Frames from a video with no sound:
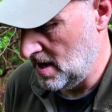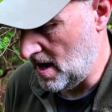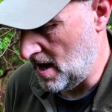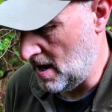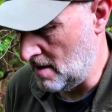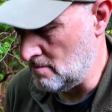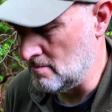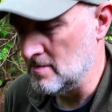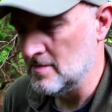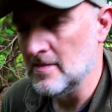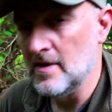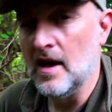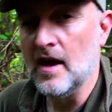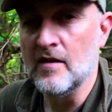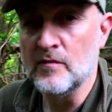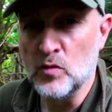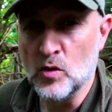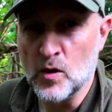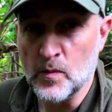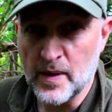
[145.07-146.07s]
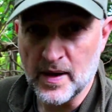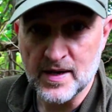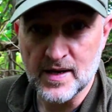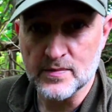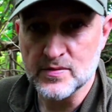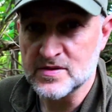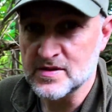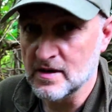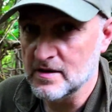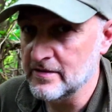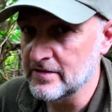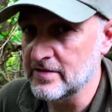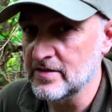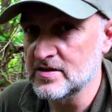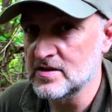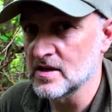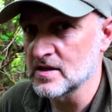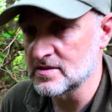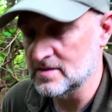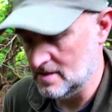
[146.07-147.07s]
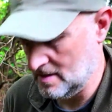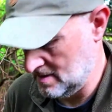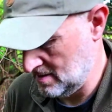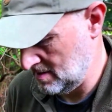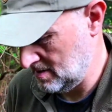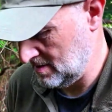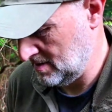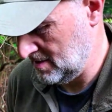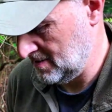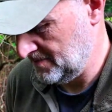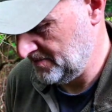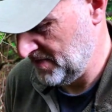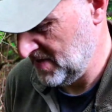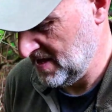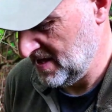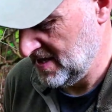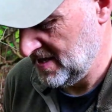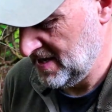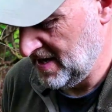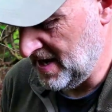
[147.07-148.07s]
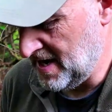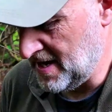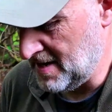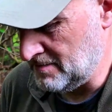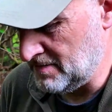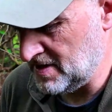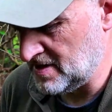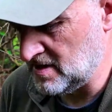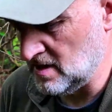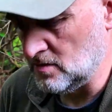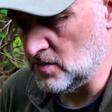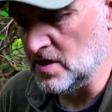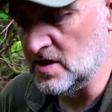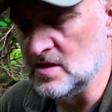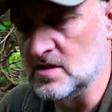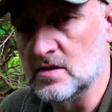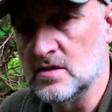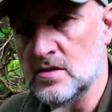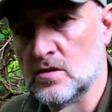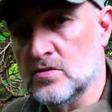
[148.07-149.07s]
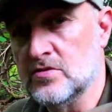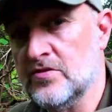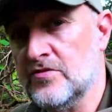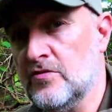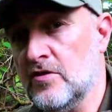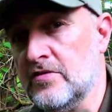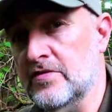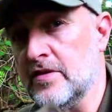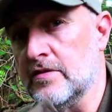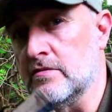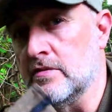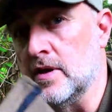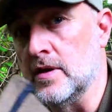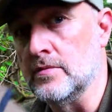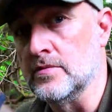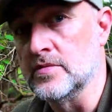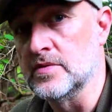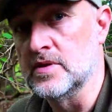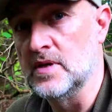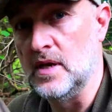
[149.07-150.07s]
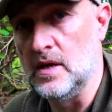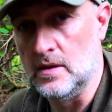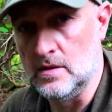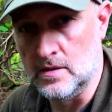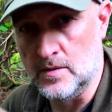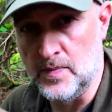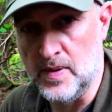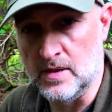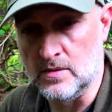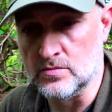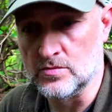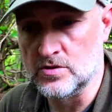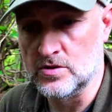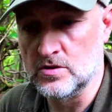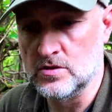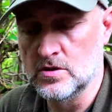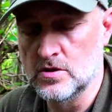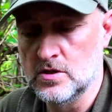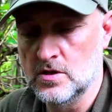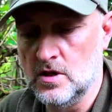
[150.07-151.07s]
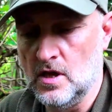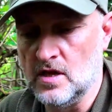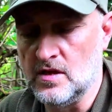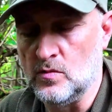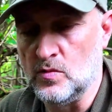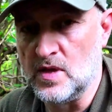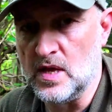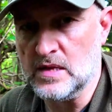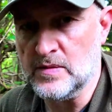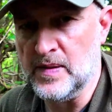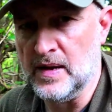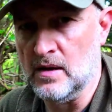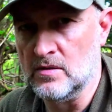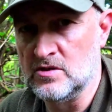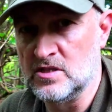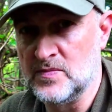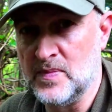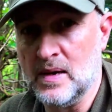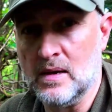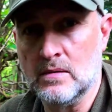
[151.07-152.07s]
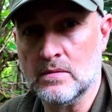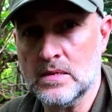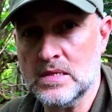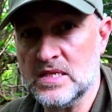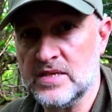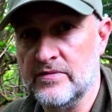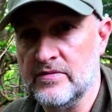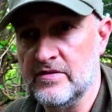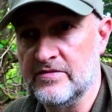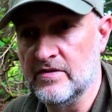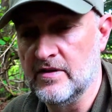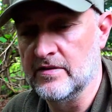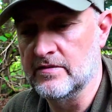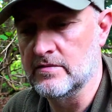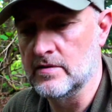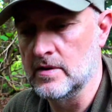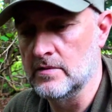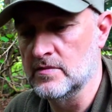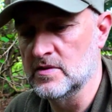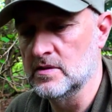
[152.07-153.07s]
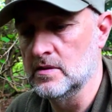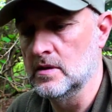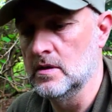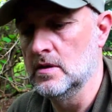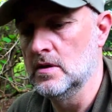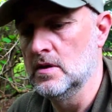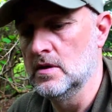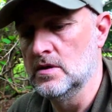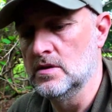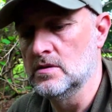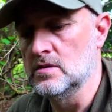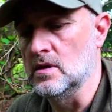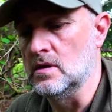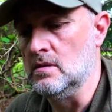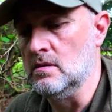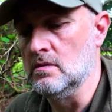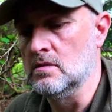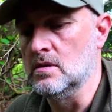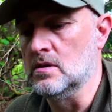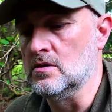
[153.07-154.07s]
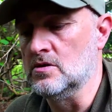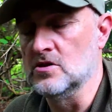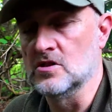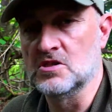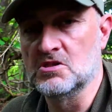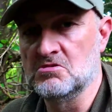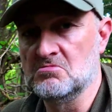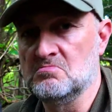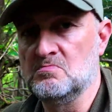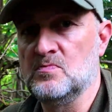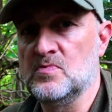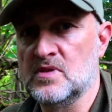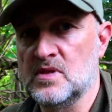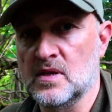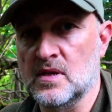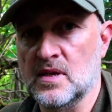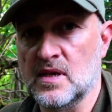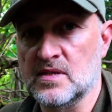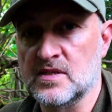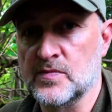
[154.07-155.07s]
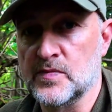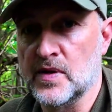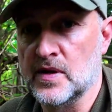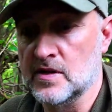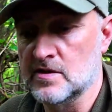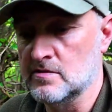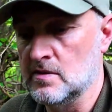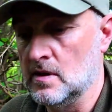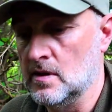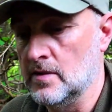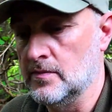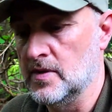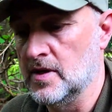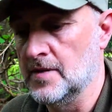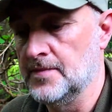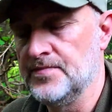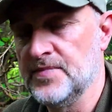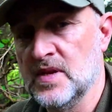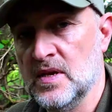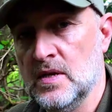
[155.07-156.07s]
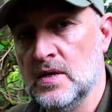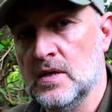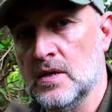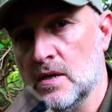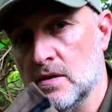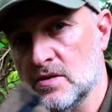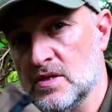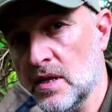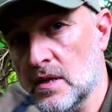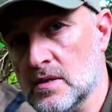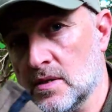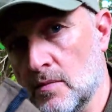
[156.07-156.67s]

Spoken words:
I bought a backup stove just in case. This thing weighs 245 grams in the pouch. I think without the pouch it's about 175 grams. So you could just stick elastic bands around it, but I'll set